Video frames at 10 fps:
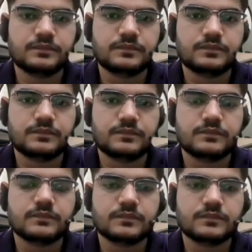
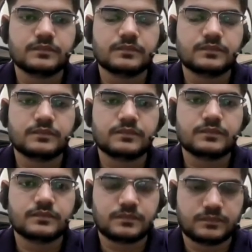
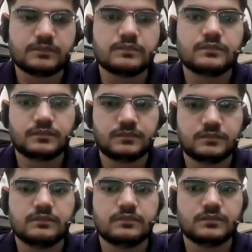
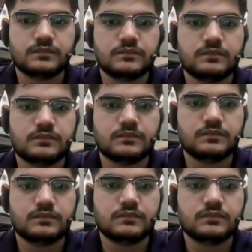
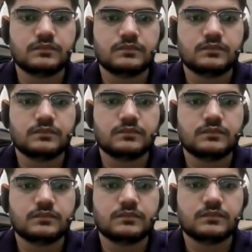
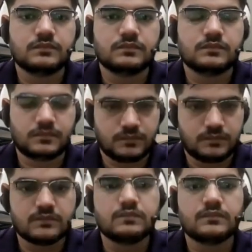
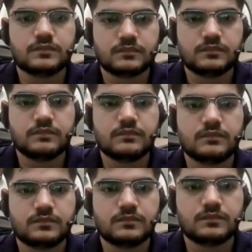
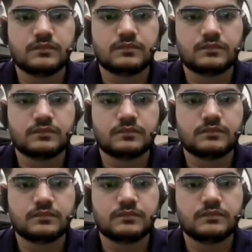
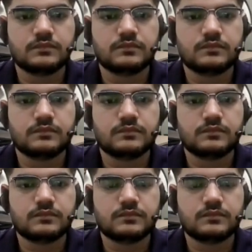The person shown says nothing.